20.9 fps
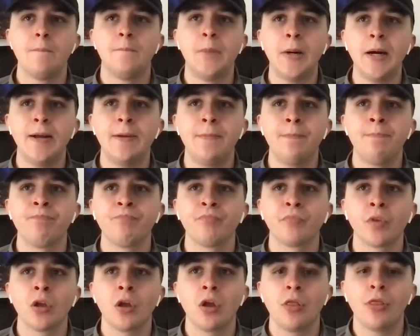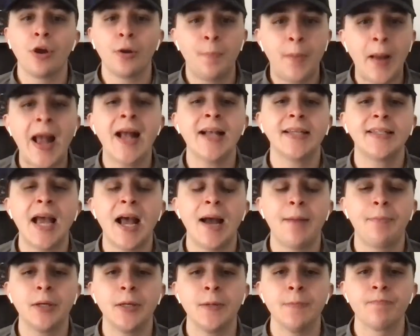But they're pass
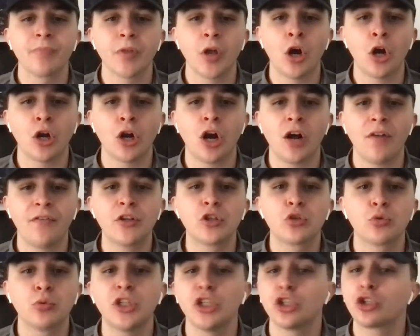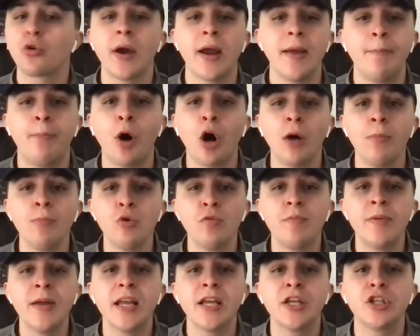happy on offense, which is great. Ball
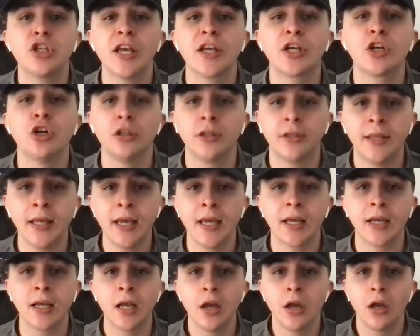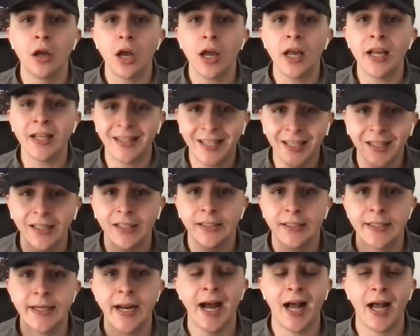movement is a good thing until
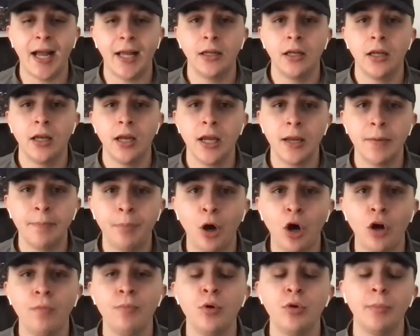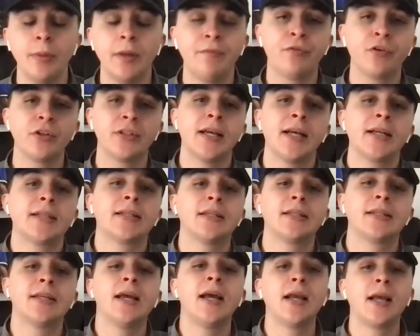it's not. And ball movement for Texas
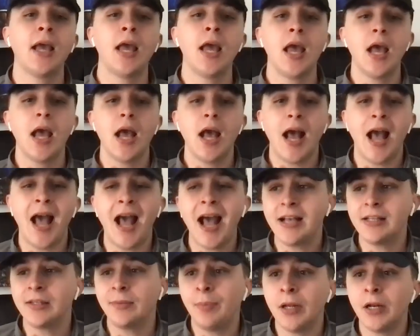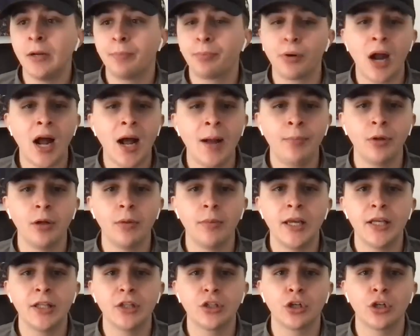Tech has been a problem
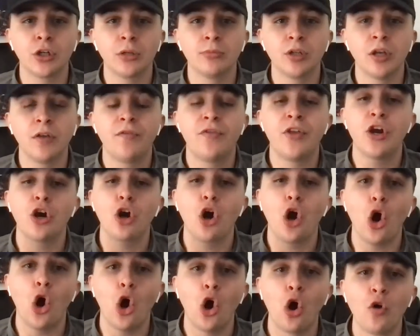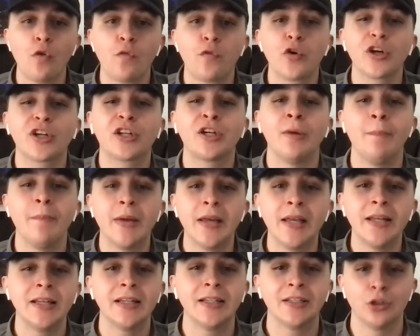in terms of their
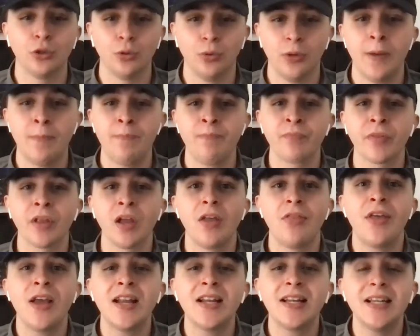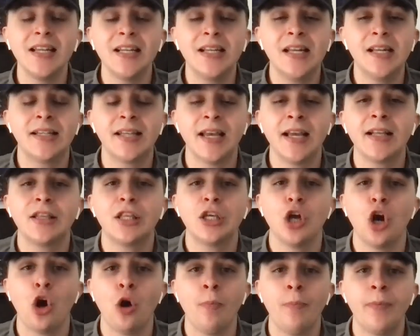overcommitting to it. They need to take the
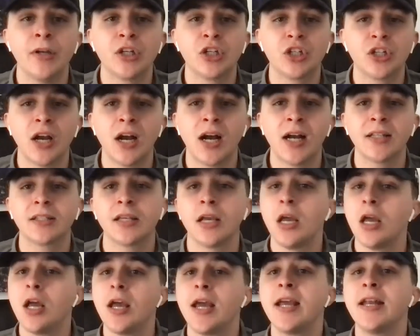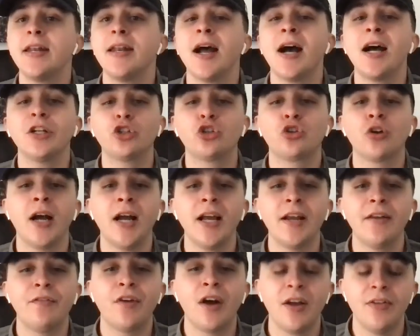open shots and not try
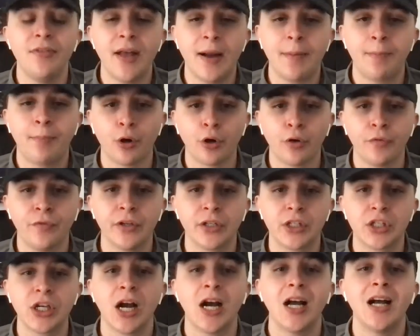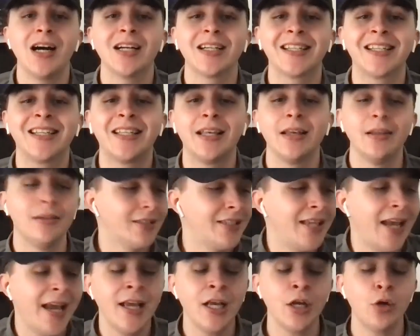and find that perfect shot.
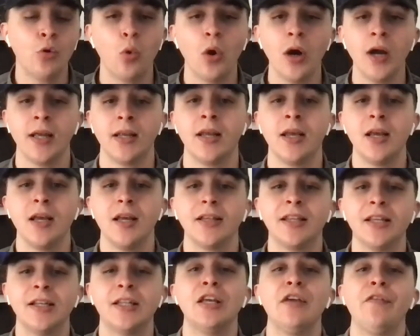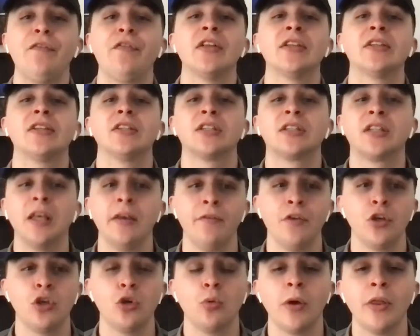Take what the defense is
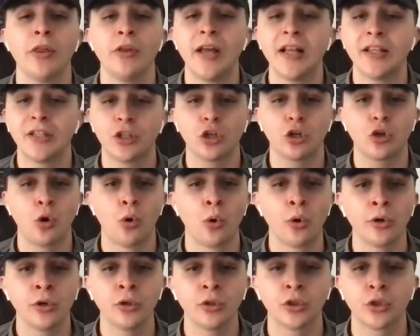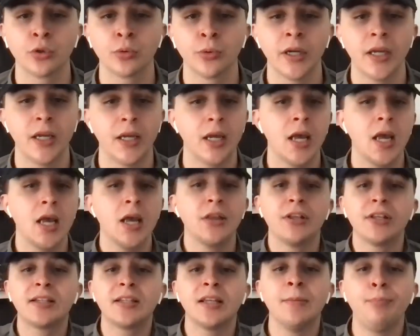giving you, whether that's the corner three,
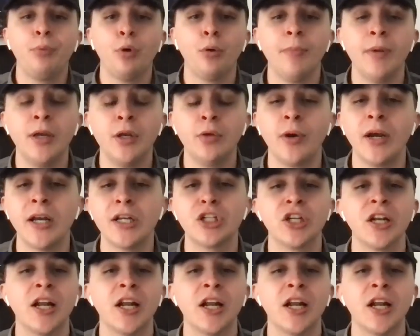the simple mid-range.